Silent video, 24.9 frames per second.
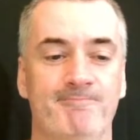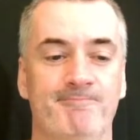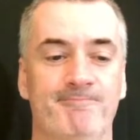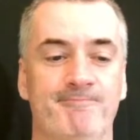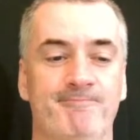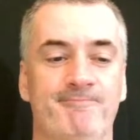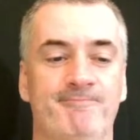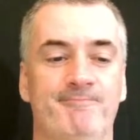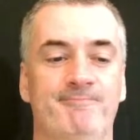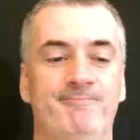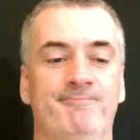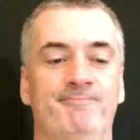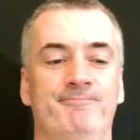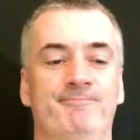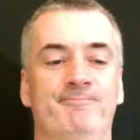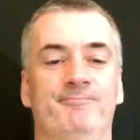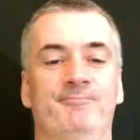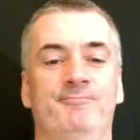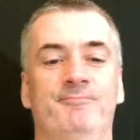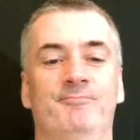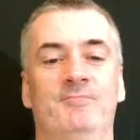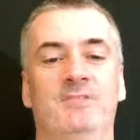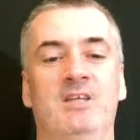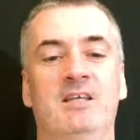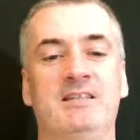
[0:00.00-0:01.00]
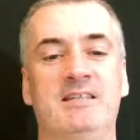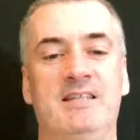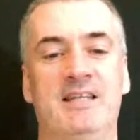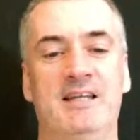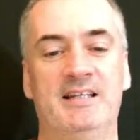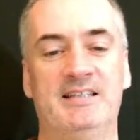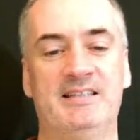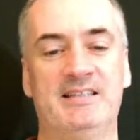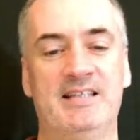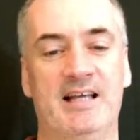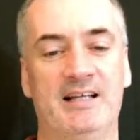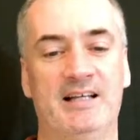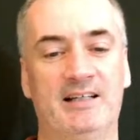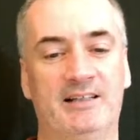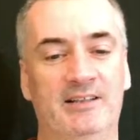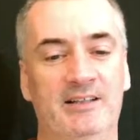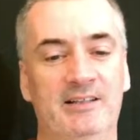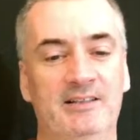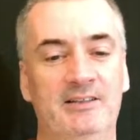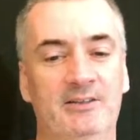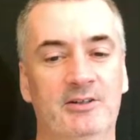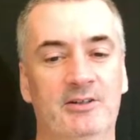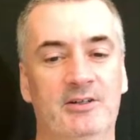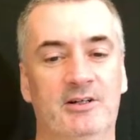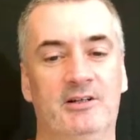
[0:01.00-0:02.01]
Mm, doesn't exactly
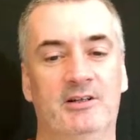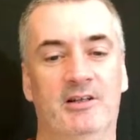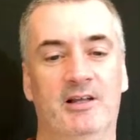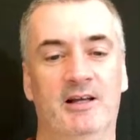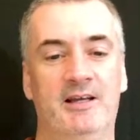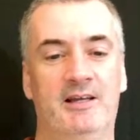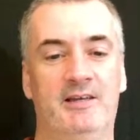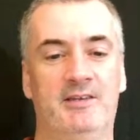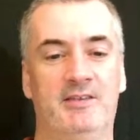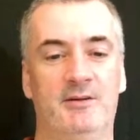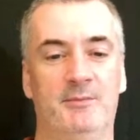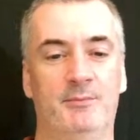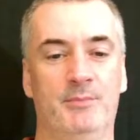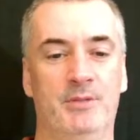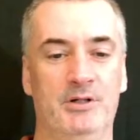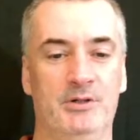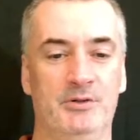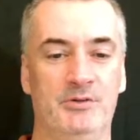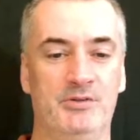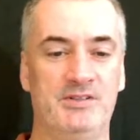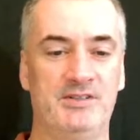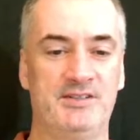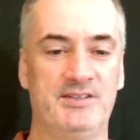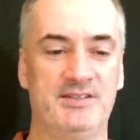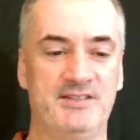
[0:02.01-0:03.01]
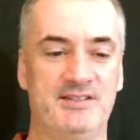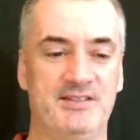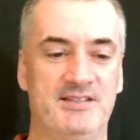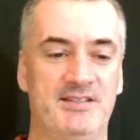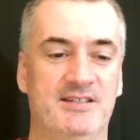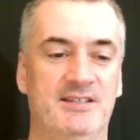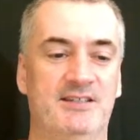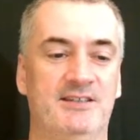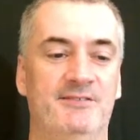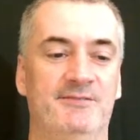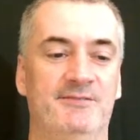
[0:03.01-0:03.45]
look like the most...